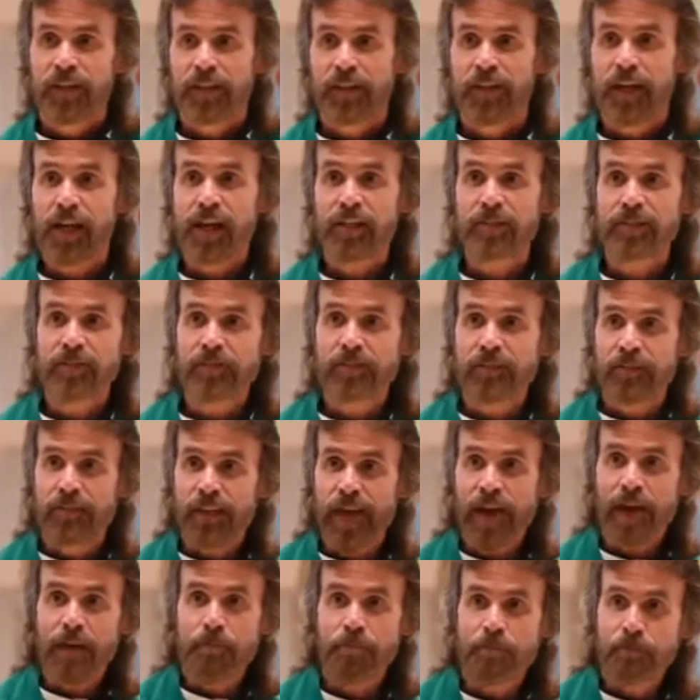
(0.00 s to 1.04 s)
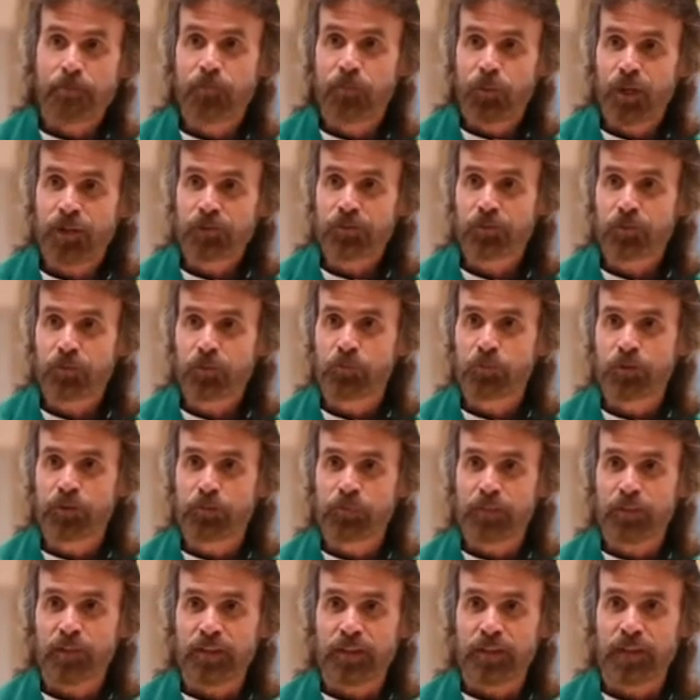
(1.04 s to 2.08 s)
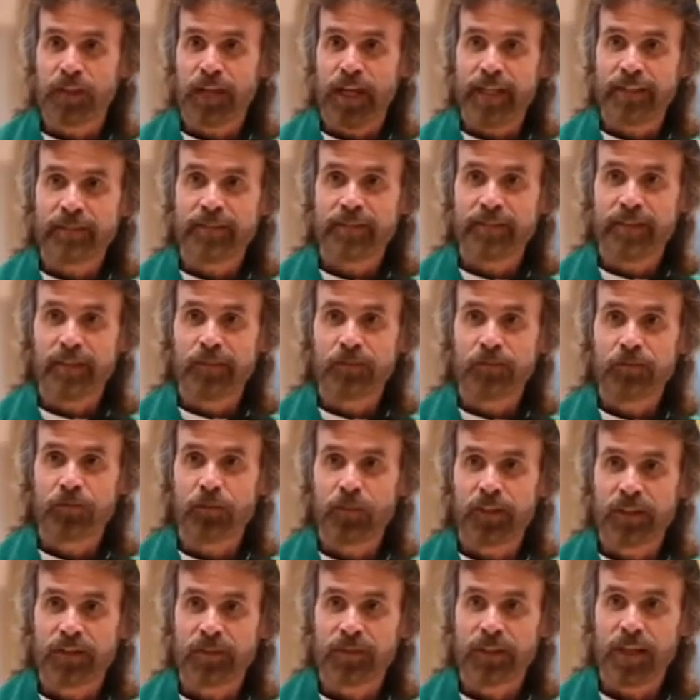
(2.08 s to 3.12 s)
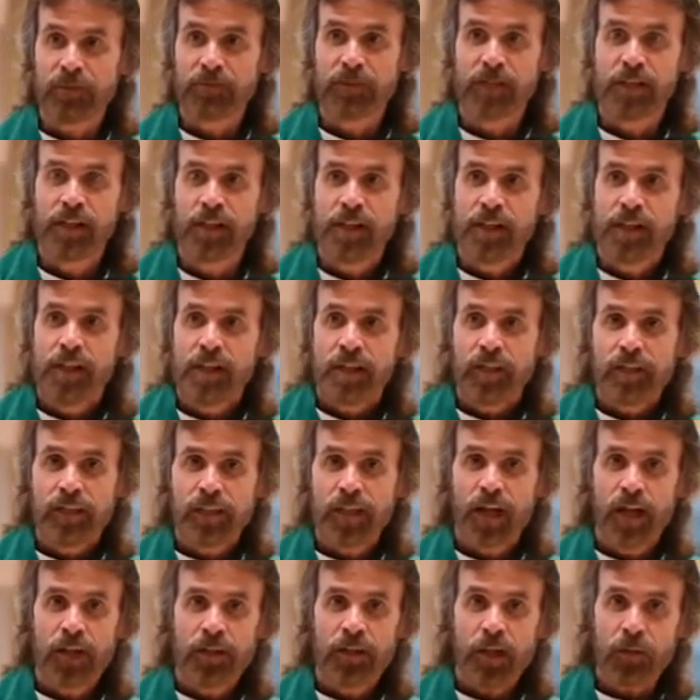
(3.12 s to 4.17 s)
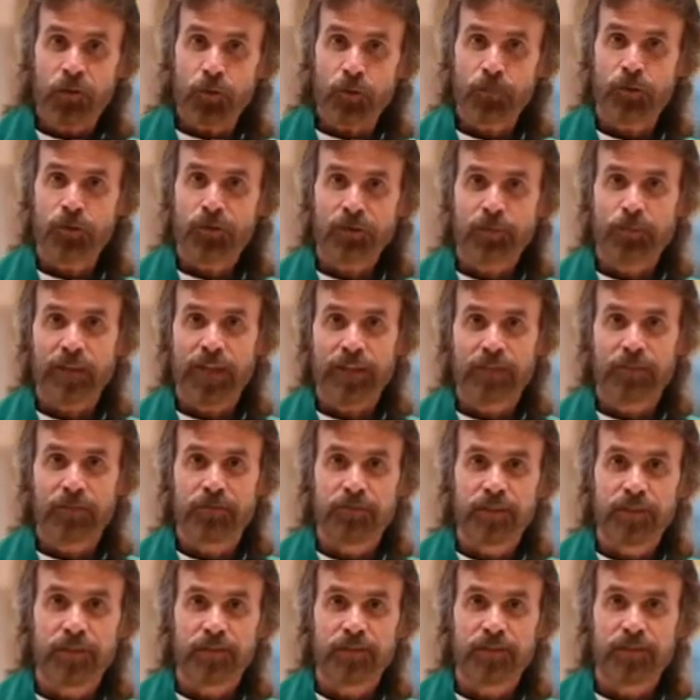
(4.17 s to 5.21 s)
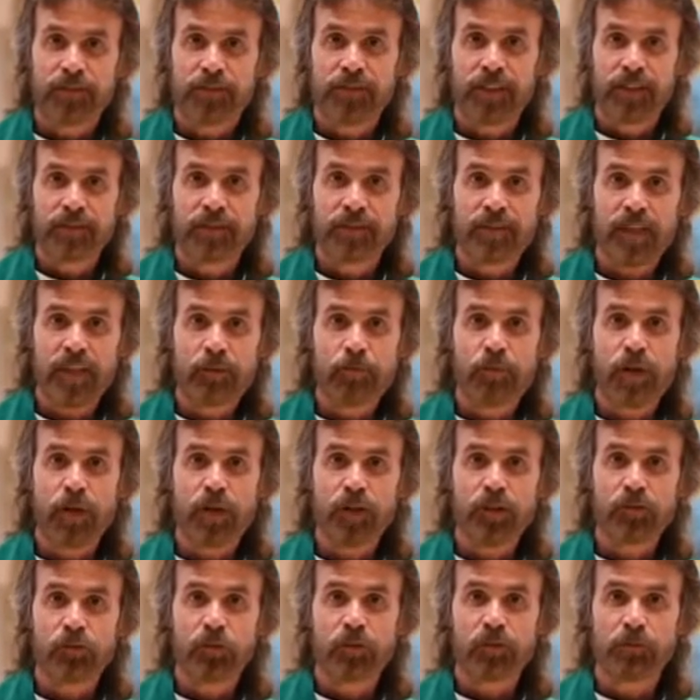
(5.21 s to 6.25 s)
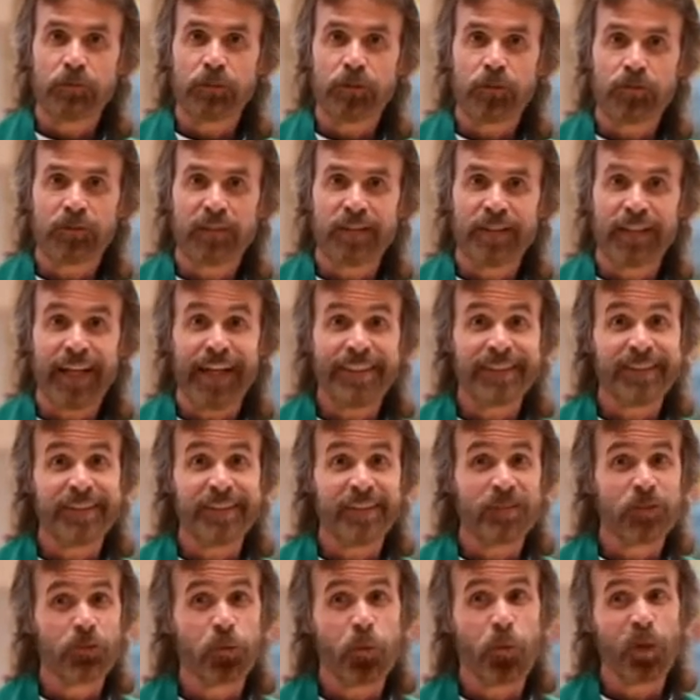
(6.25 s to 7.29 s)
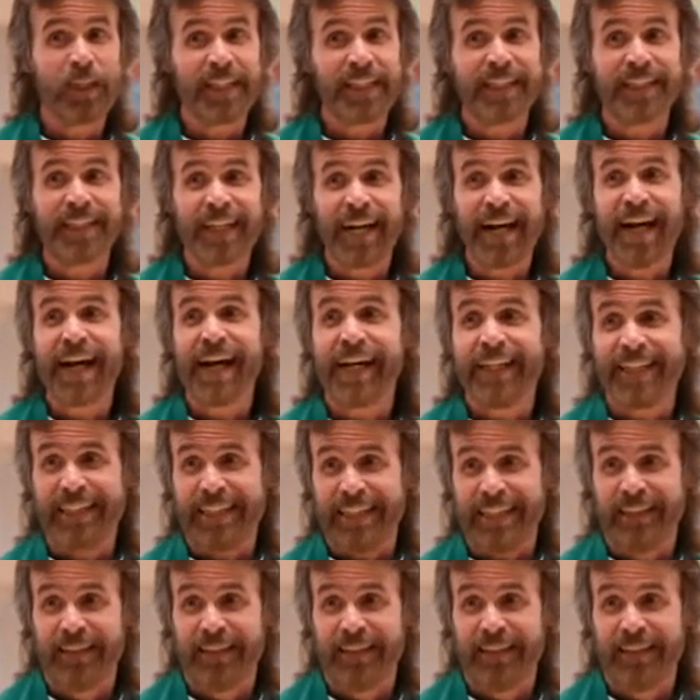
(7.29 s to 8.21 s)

yes, that restroom was built in 1927. Another perspective is that St. Mary's was built in 1929.